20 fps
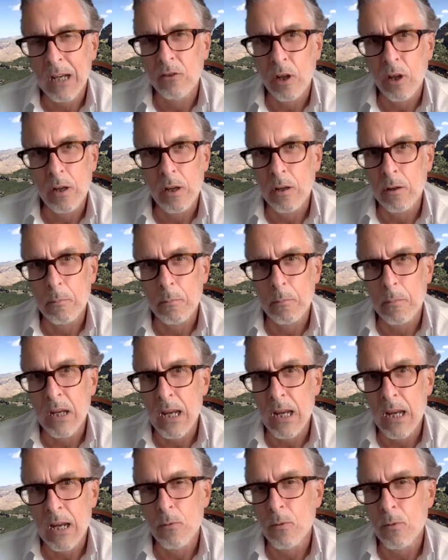going to
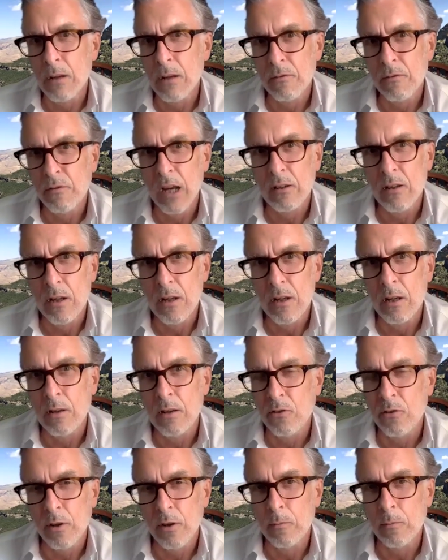be equally affected in
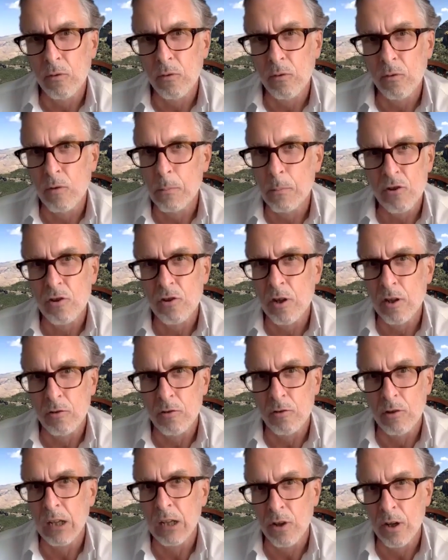terms of depression or
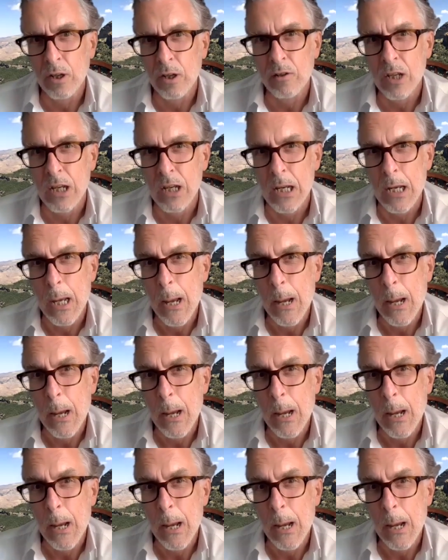anxiety.